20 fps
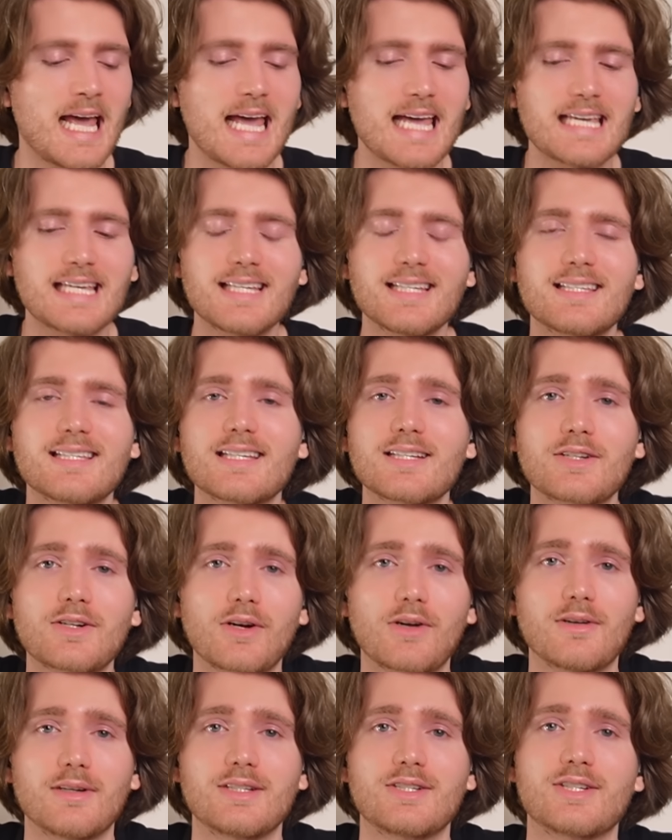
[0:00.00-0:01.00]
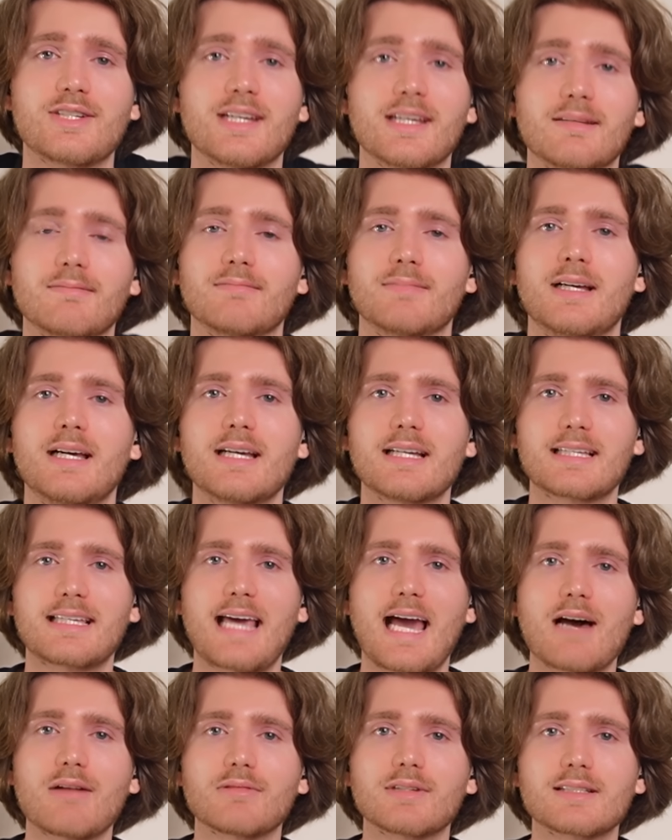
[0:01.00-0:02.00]
He's encouraged it
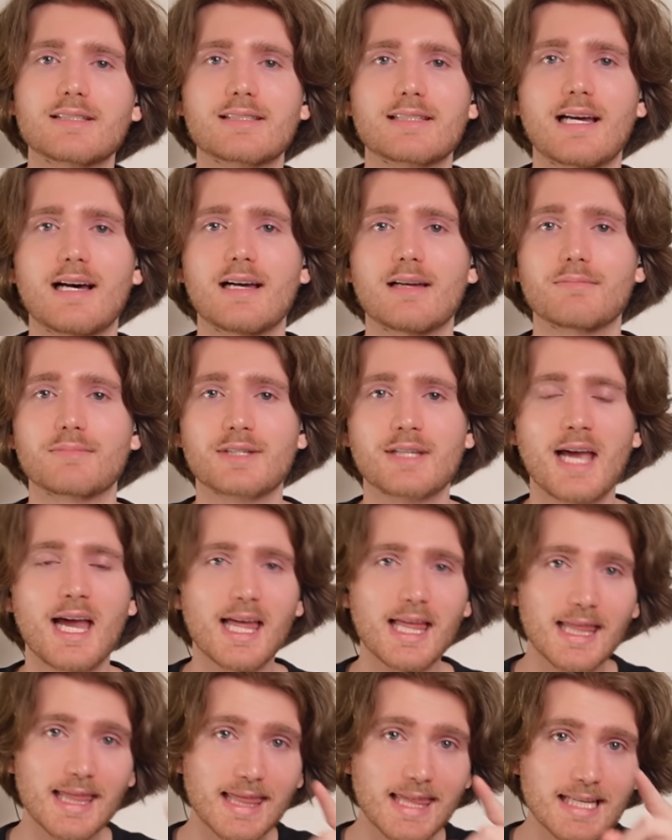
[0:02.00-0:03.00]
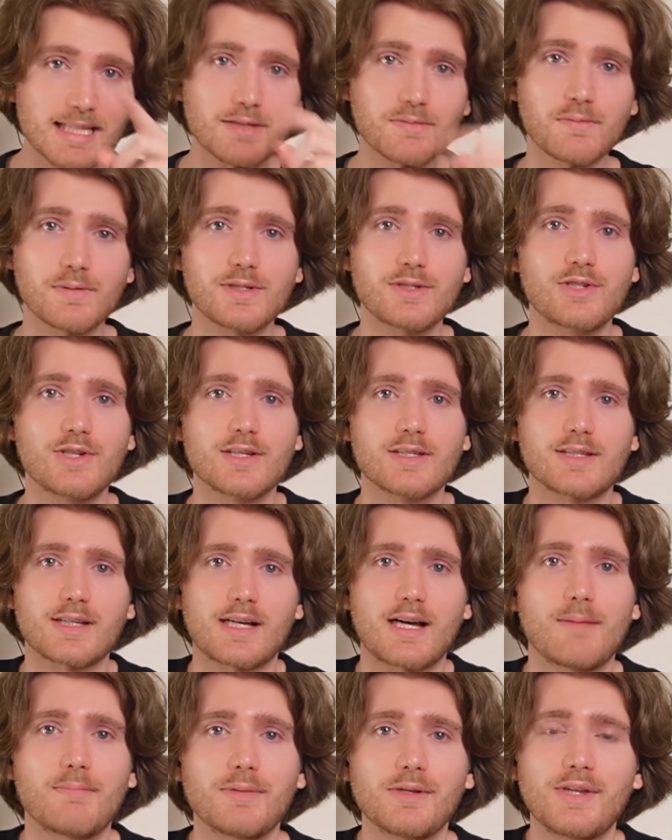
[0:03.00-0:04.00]
countless times. This was just a
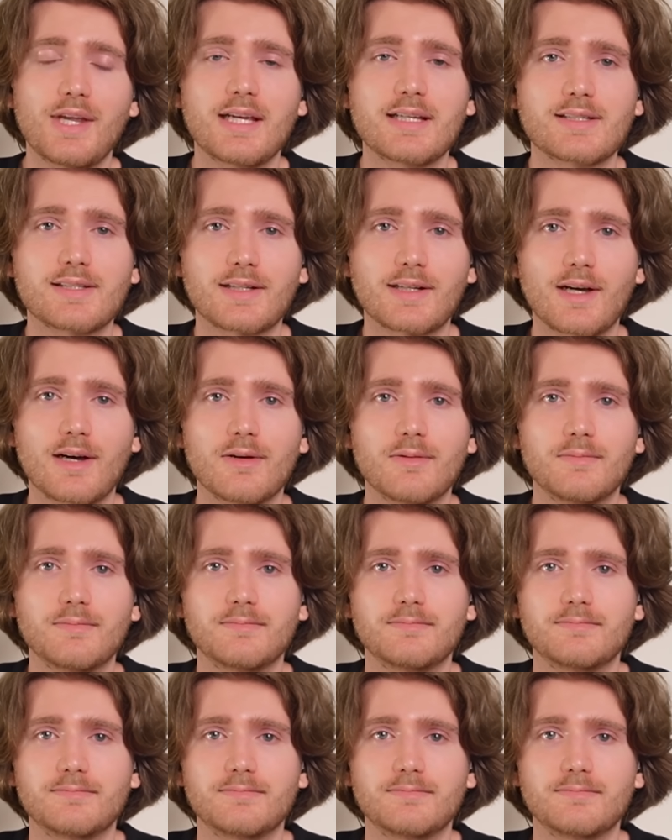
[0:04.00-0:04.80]
couple days ago.